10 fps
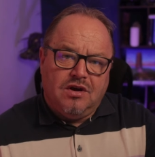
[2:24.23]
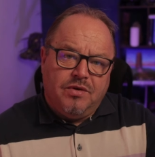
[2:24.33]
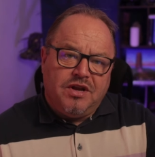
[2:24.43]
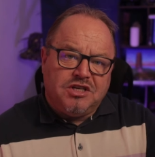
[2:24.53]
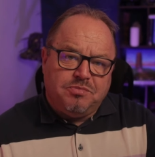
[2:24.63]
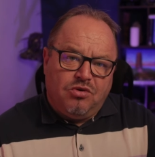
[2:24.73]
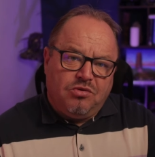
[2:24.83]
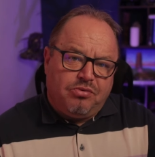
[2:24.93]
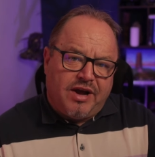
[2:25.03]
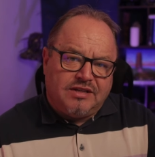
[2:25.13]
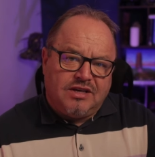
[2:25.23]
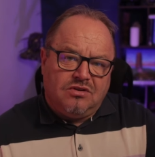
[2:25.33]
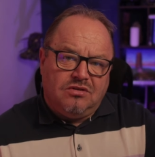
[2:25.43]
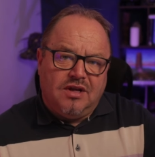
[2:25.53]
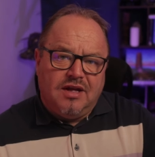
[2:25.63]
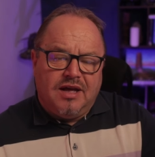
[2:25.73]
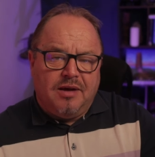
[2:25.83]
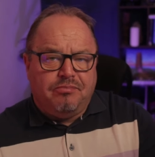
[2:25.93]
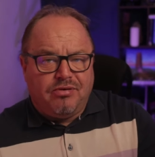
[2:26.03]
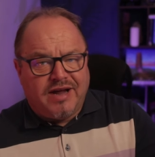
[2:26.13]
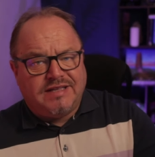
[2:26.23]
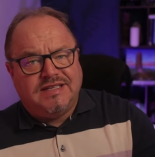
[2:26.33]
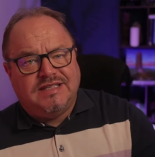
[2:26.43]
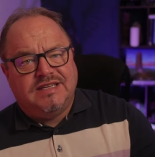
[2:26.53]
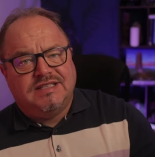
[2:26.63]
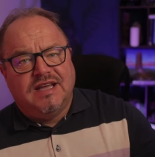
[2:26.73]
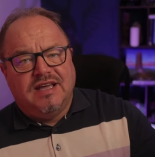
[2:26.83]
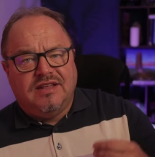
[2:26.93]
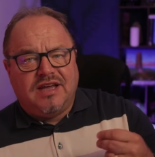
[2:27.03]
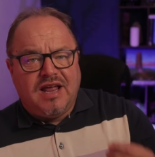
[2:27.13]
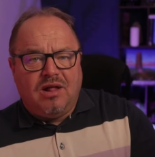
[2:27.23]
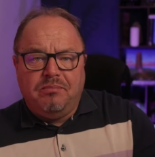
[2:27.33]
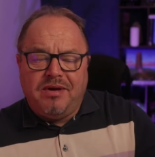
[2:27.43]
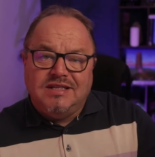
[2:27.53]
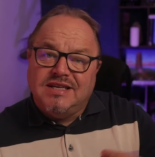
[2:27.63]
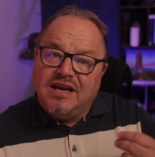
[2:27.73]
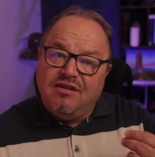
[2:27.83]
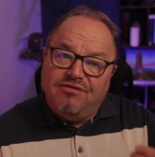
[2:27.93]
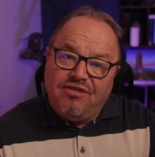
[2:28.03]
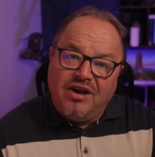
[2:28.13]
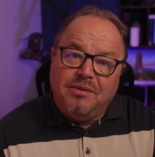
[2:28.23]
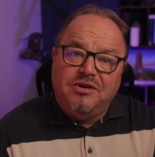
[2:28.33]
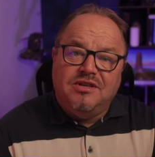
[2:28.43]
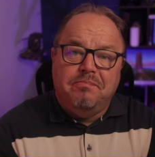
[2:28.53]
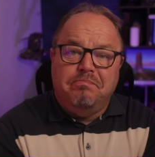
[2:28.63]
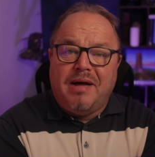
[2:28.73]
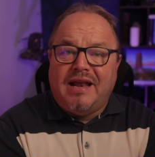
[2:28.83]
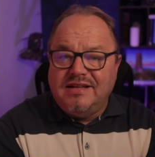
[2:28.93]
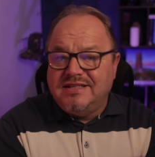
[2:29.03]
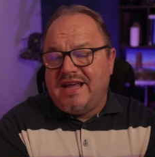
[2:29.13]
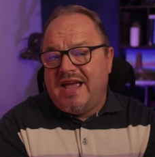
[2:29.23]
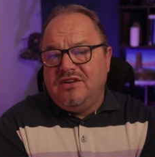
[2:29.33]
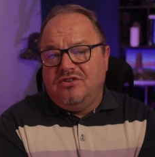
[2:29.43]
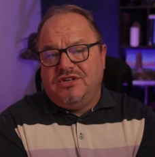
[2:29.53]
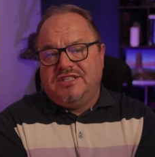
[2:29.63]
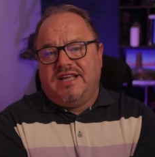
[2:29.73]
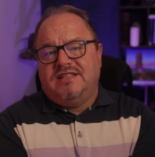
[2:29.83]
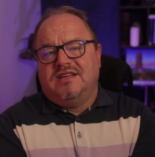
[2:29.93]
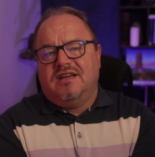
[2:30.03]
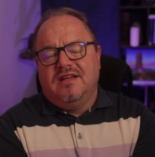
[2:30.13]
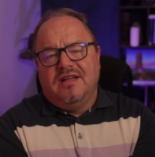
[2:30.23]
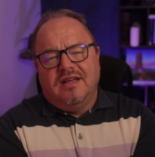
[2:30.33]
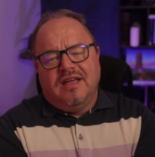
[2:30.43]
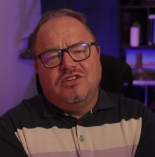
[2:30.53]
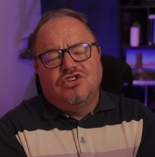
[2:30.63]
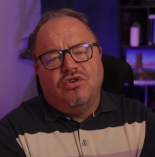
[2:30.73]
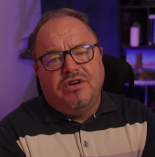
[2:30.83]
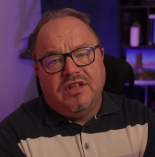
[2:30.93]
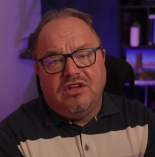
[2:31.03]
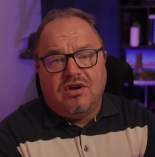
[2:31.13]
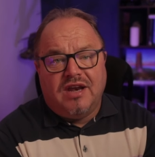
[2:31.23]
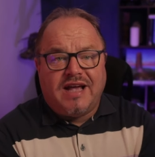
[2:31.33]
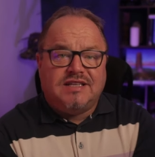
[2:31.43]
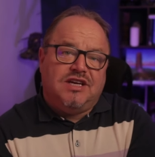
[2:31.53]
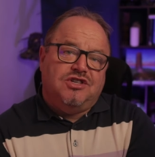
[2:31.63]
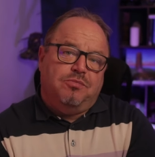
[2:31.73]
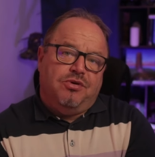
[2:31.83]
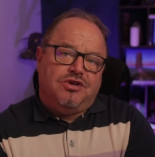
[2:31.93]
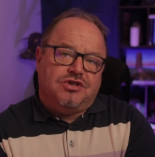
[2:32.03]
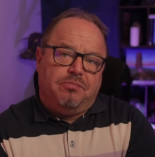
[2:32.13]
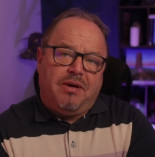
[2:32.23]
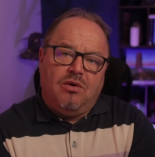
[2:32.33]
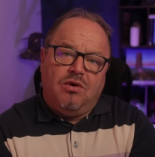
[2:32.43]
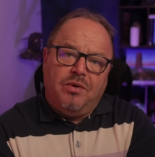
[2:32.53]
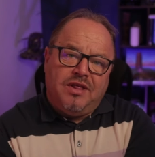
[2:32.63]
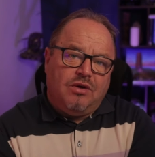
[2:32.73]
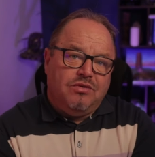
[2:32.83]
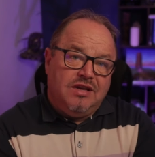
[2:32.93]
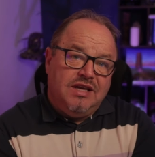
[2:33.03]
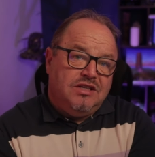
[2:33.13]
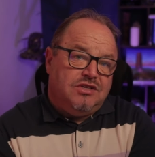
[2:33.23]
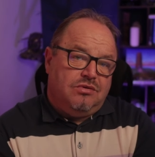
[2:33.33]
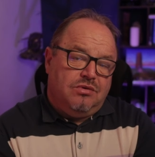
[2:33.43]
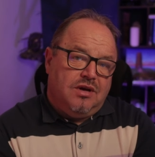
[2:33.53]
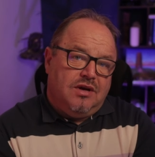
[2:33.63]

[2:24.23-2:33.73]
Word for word: We're going to explore practical and practices that can help maintain a vibrant and balanced energy center, ensuring that you can access your personal power without the need to.